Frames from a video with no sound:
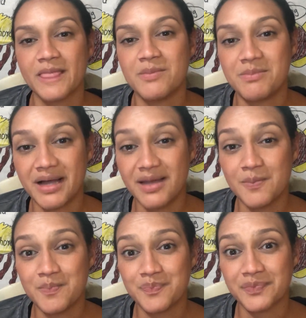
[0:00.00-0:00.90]
But
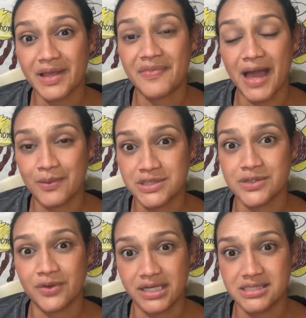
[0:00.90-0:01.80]
that was a
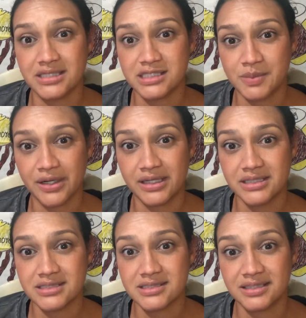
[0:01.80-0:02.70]
crazy
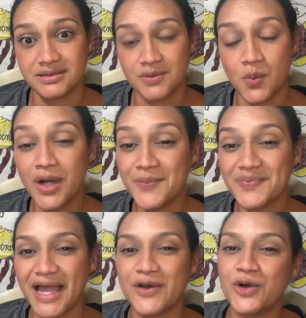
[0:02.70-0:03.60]
experience. Well,
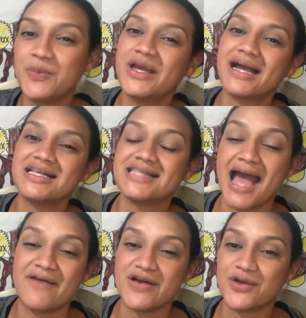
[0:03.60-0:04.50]
I hope you guys
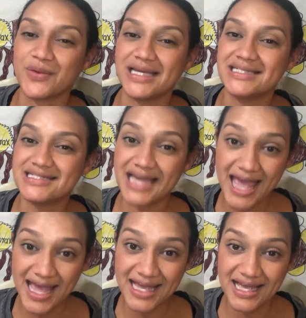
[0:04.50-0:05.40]
have a great
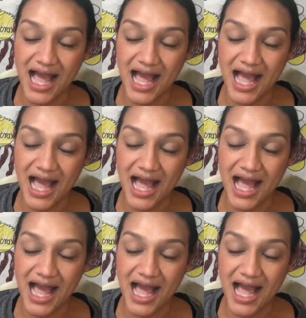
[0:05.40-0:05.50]
day.